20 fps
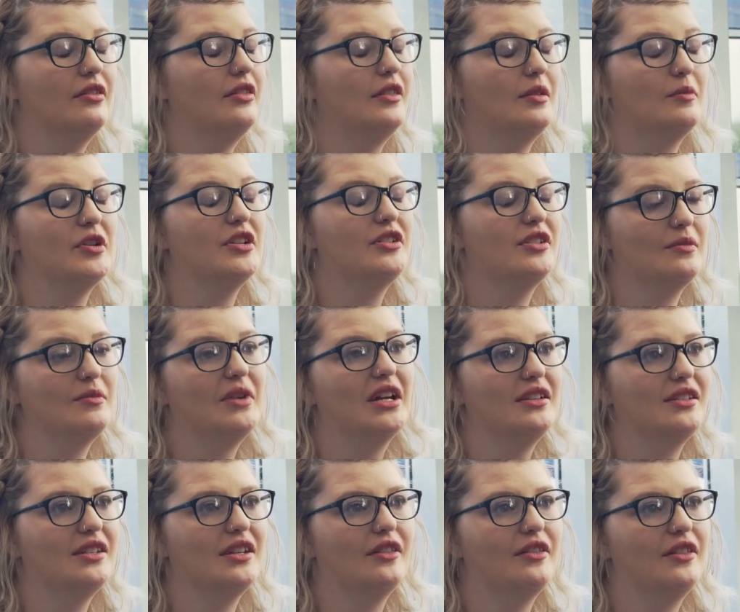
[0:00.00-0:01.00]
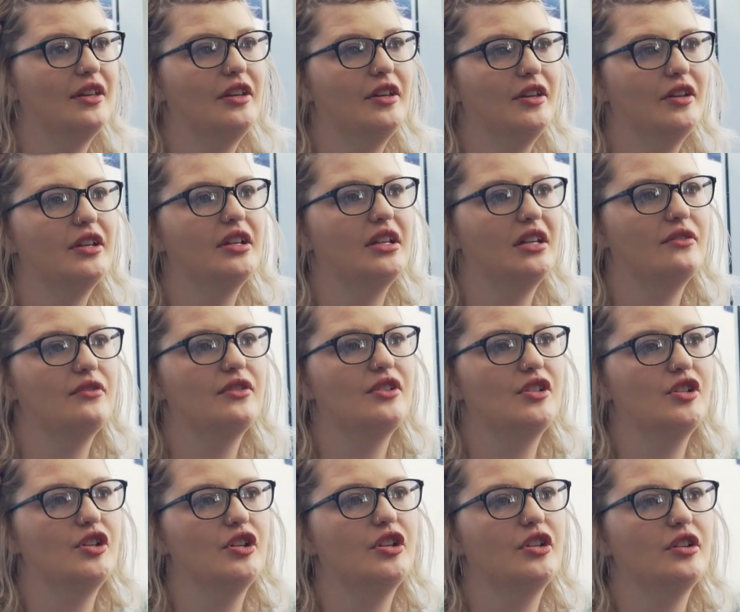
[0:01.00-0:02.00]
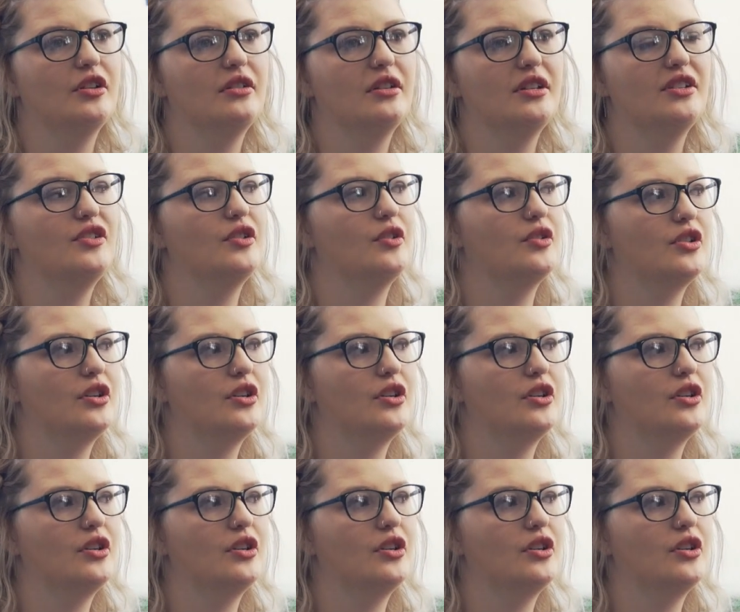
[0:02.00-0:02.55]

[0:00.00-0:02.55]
the most amazing thing you can give a student, is your